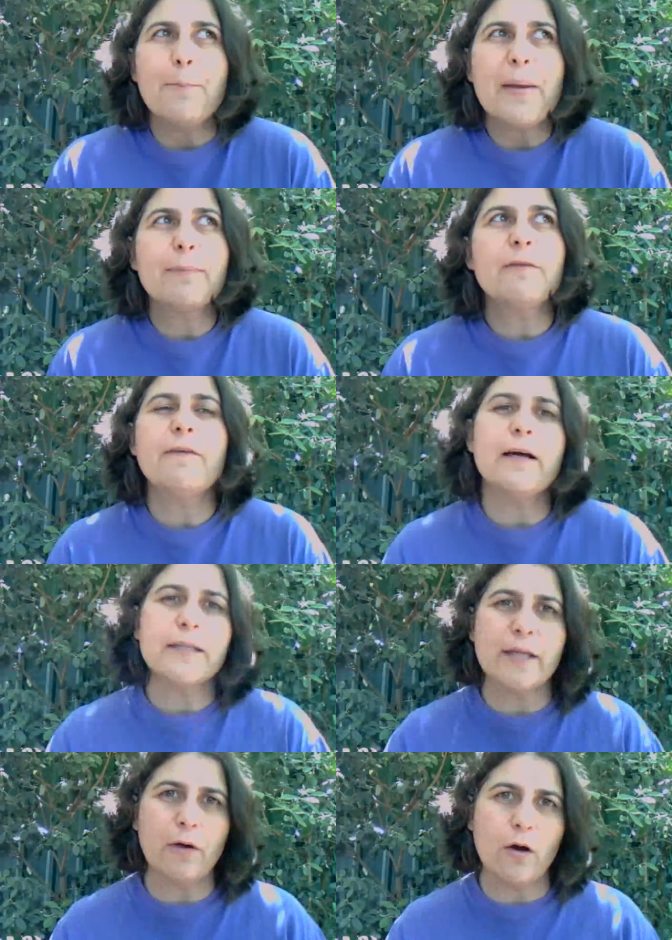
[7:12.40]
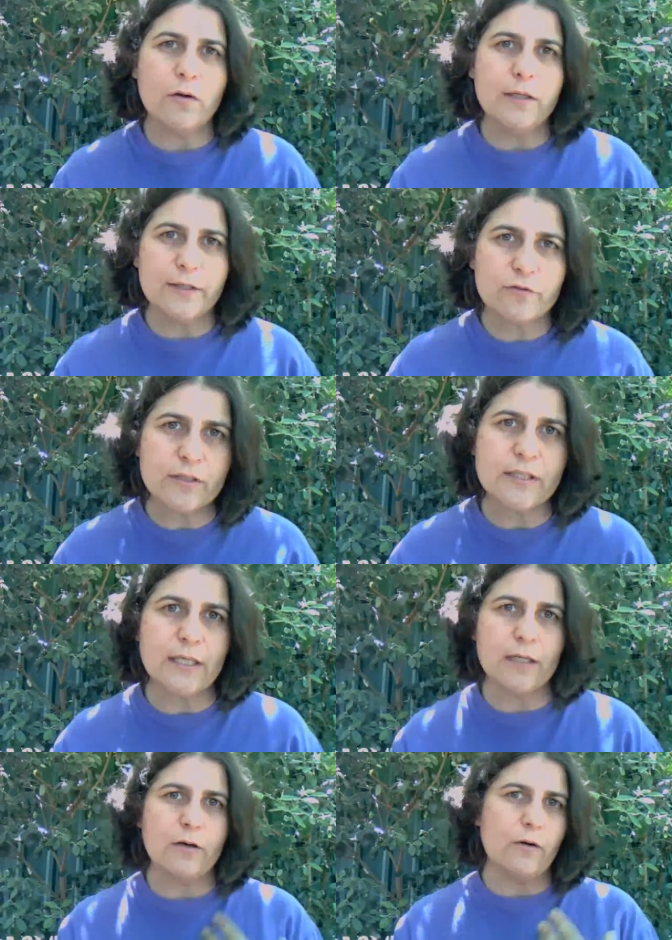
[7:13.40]
people are finding their own
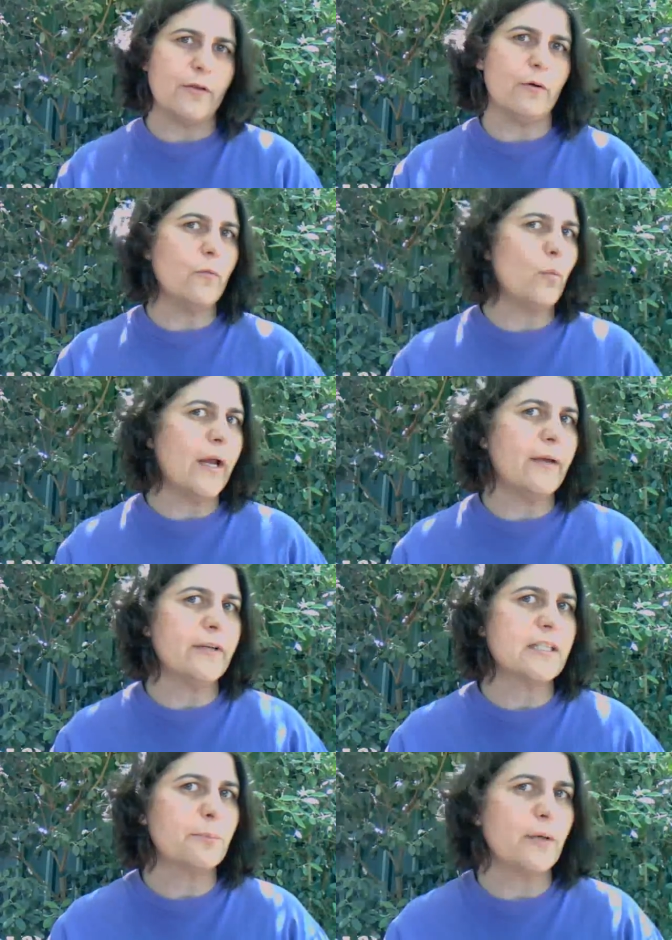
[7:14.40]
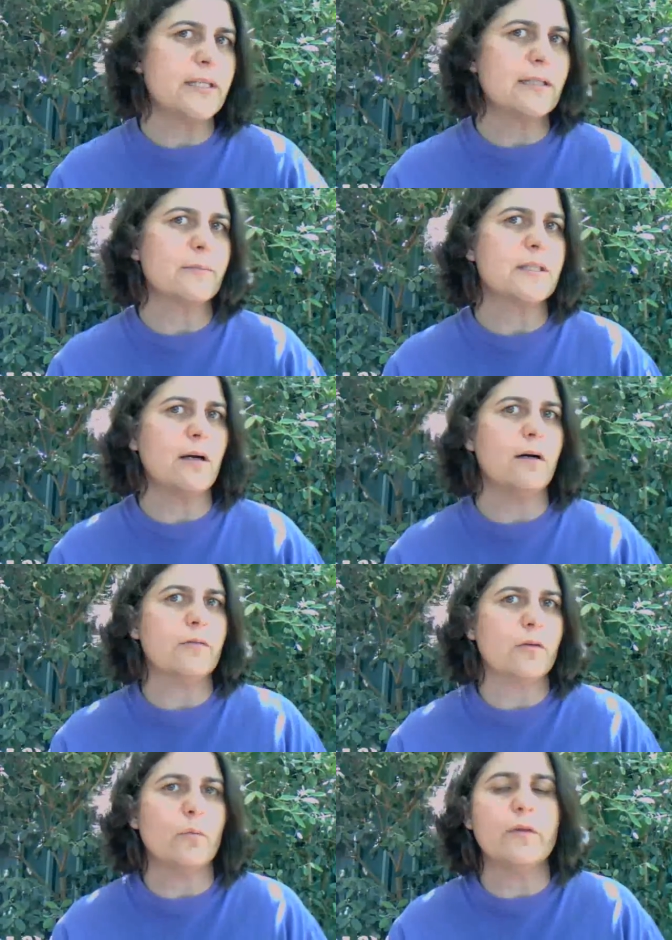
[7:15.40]
literacy and their own way of expressing
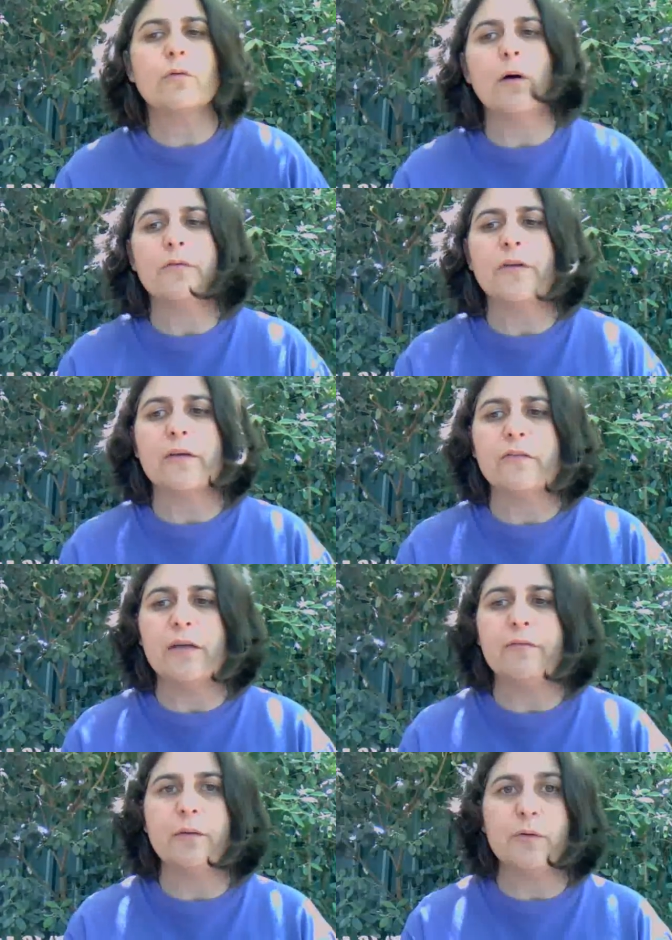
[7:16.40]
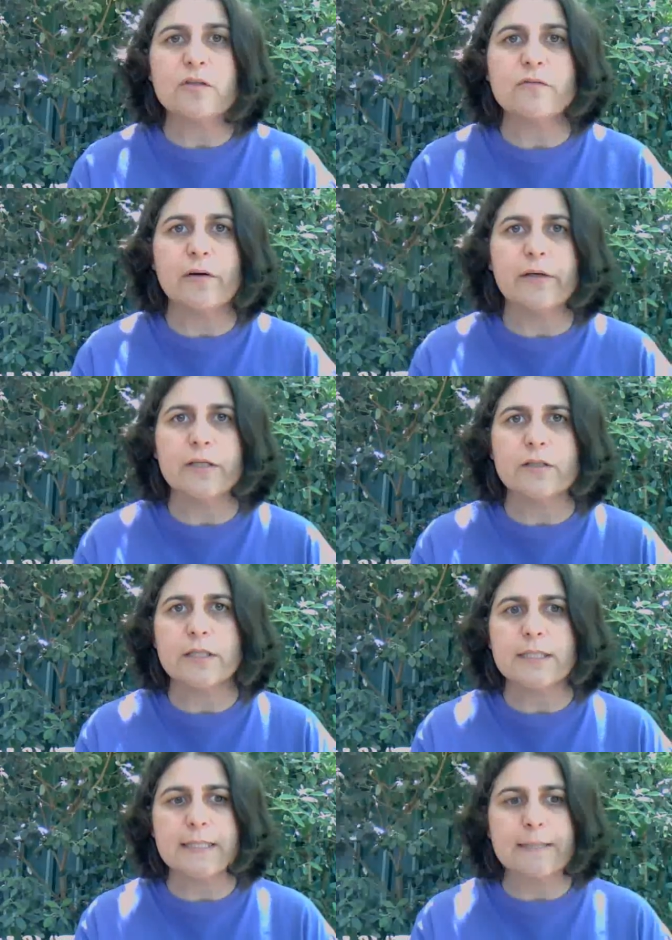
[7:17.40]
themselves with 12 second TV, which is very
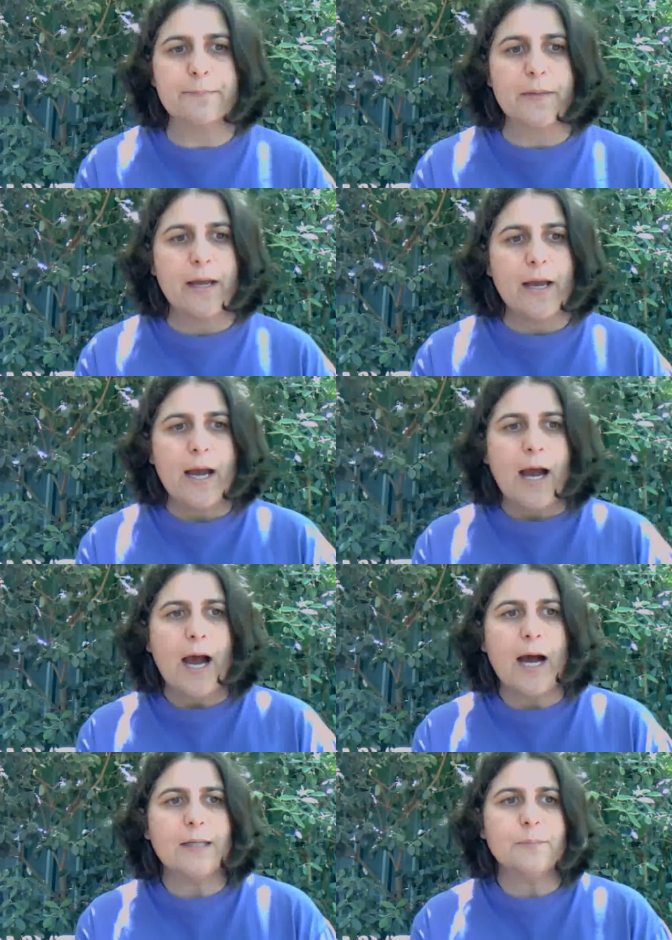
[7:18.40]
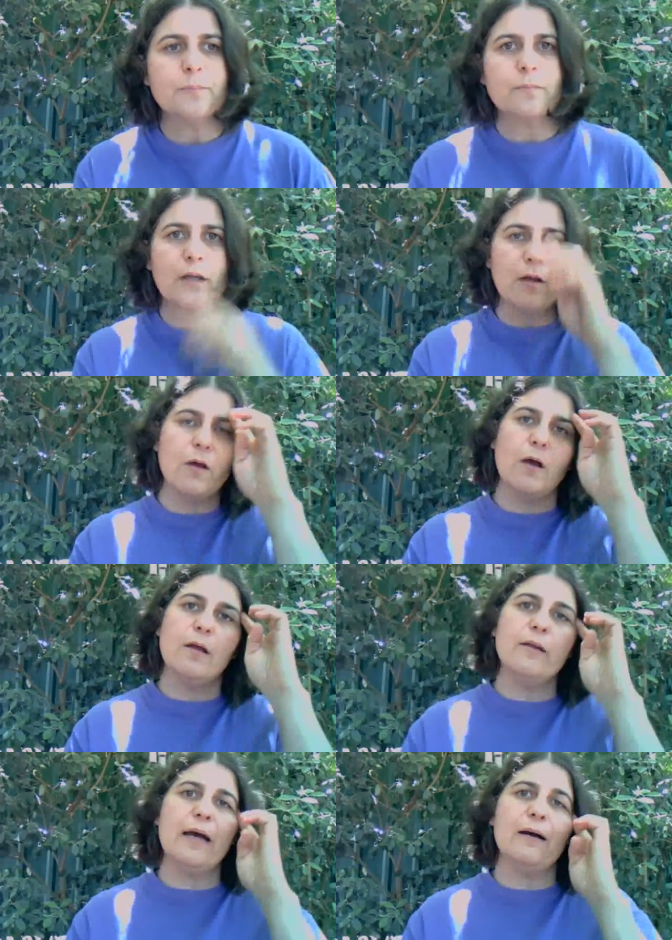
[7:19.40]
interesting.
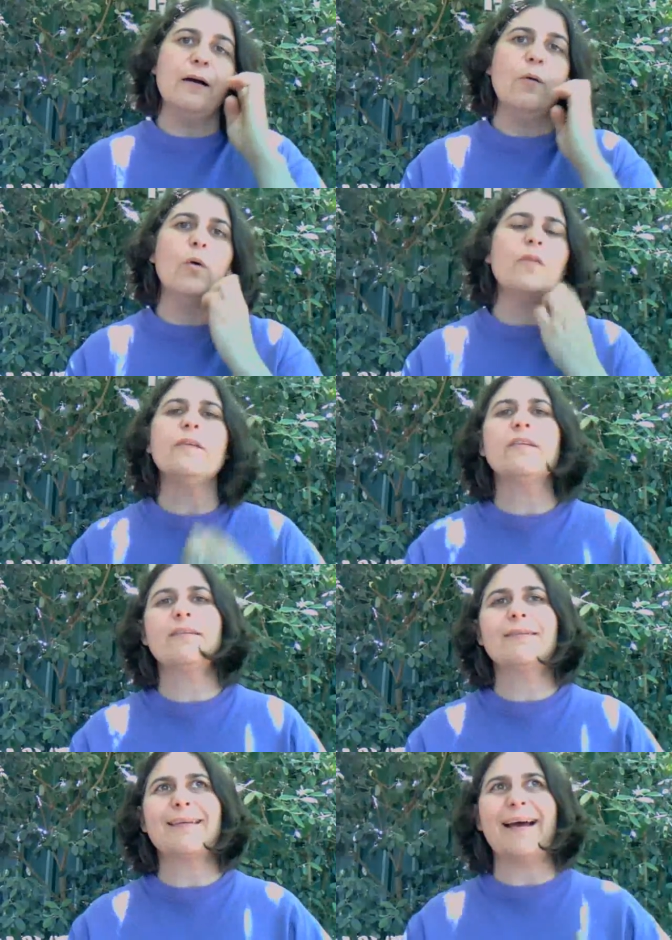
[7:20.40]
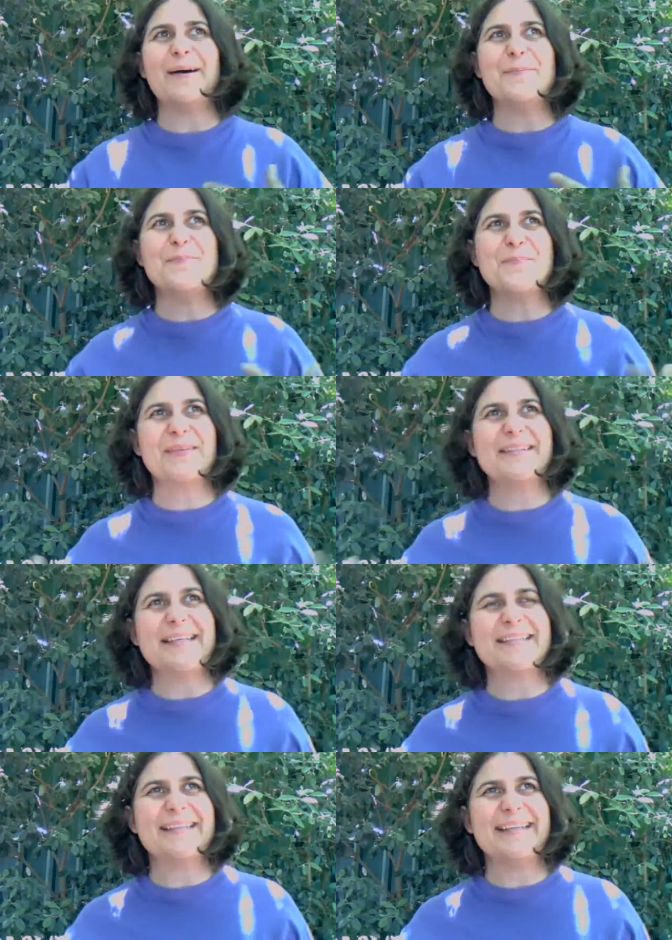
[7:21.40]
Now, what this
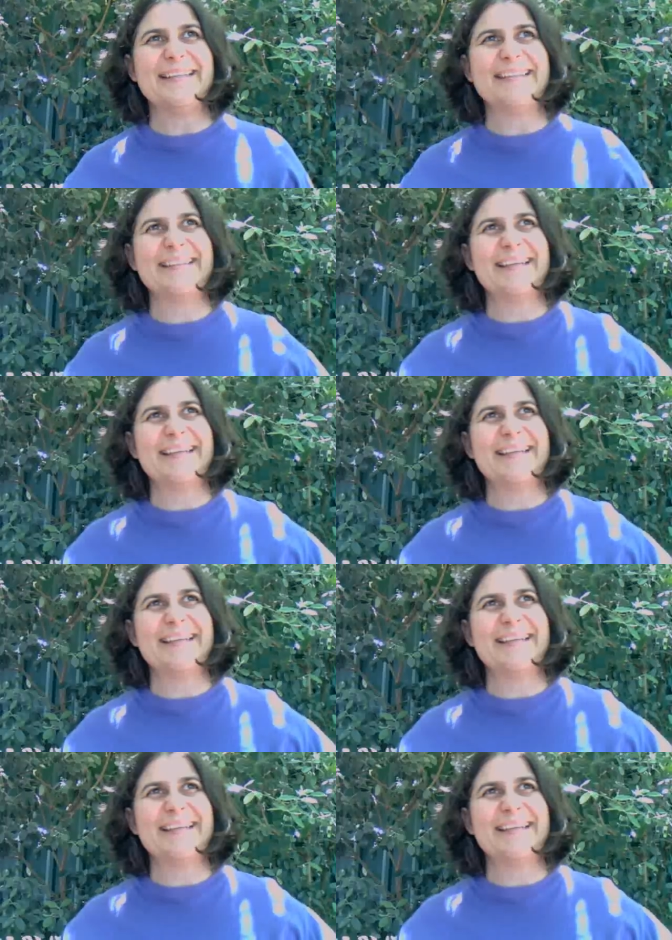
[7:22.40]
session is